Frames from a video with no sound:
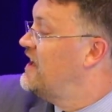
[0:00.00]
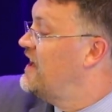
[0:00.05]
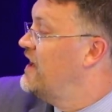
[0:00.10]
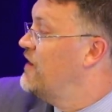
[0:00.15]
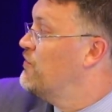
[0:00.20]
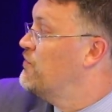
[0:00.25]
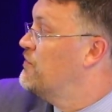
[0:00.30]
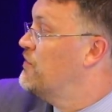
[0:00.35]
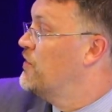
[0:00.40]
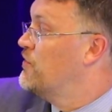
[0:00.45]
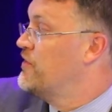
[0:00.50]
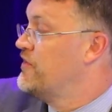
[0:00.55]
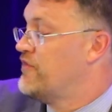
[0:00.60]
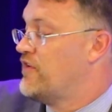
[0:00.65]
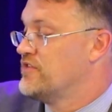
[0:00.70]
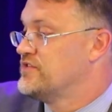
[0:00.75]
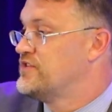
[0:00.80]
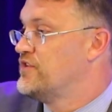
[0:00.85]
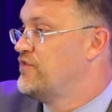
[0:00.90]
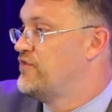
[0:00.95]
But
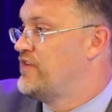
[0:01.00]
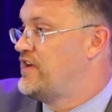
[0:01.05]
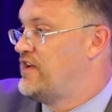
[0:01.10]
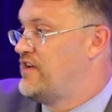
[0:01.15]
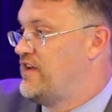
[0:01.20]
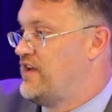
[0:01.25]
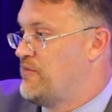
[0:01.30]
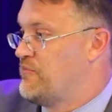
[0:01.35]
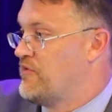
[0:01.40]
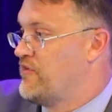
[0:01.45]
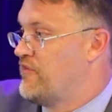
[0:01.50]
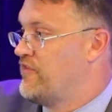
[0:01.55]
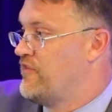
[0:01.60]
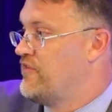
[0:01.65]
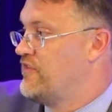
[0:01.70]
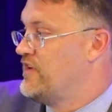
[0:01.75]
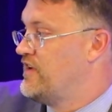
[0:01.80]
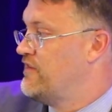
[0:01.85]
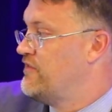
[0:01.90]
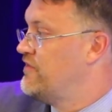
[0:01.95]
we've also found a number
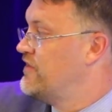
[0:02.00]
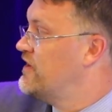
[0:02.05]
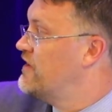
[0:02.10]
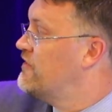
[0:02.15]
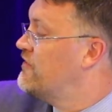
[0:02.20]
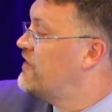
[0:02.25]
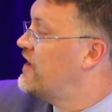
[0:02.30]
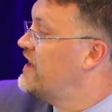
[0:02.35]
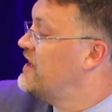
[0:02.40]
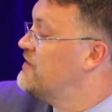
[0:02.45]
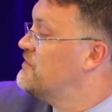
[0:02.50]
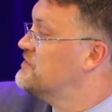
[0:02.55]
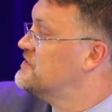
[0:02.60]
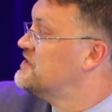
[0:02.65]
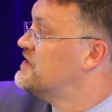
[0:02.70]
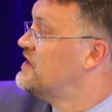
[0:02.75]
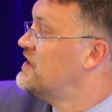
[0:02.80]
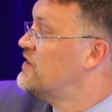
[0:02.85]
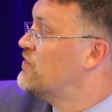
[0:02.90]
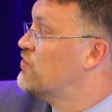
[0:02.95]
of
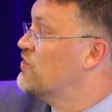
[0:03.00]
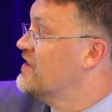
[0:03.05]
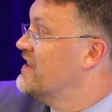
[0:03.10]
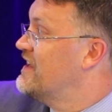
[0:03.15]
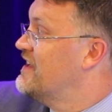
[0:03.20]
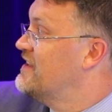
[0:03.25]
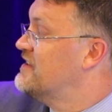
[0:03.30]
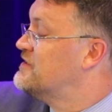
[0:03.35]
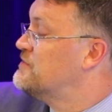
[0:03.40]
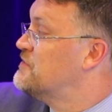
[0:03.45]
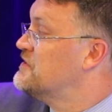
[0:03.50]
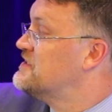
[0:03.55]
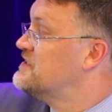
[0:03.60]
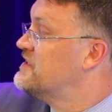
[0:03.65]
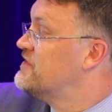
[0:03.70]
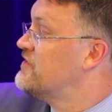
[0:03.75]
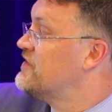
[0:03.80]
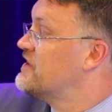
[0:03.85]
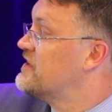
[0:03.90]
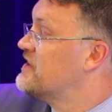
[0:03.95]
items related
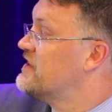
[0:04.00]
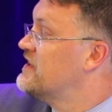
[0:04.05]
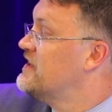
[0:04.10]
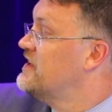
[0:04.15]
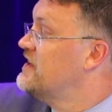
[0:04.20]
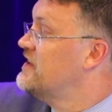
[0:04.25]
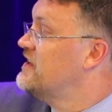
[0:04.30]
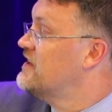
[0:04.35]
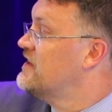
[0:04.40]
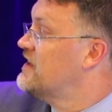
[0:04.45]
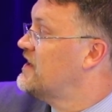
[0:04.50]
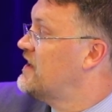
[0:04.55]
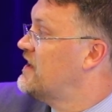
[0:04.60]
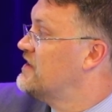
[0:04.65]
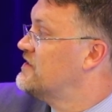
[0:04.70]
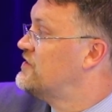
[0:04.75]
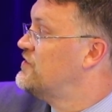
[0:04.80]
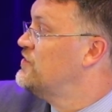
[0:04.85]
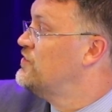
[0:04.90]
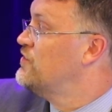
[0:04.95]
specifically
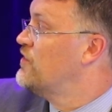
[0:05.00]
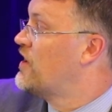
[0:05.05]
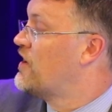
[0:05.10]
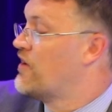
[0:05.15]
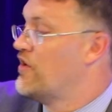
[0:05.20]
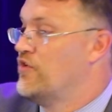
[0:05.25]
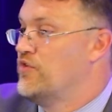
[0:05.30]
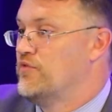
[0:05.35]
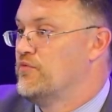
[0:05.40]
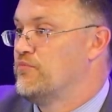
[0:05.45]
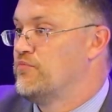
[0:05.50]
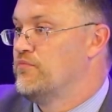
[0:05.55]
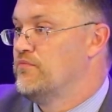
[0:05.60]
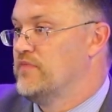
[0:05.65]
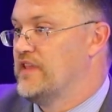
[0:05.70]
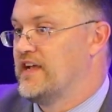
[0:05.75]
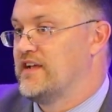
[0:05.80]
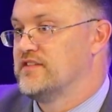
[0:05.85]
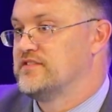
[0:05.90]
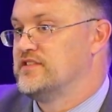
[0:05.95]
to our own
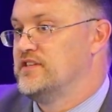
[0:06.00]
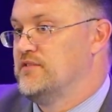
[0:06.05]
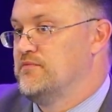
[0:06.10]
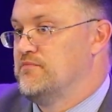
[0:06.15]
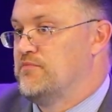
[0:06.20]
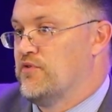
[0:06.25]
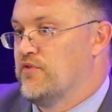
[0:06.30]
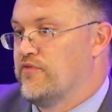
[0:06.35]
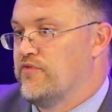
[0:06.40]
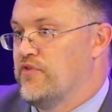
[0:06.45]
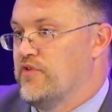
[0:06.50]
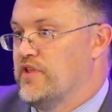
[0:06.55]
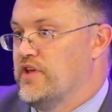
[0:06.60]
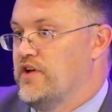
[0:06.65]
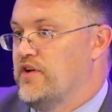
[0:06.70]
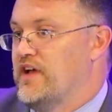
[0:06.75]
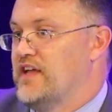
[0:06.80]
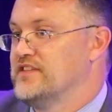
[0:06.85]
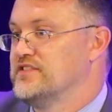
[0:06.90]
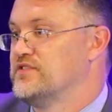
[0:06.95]
legacy portfolio.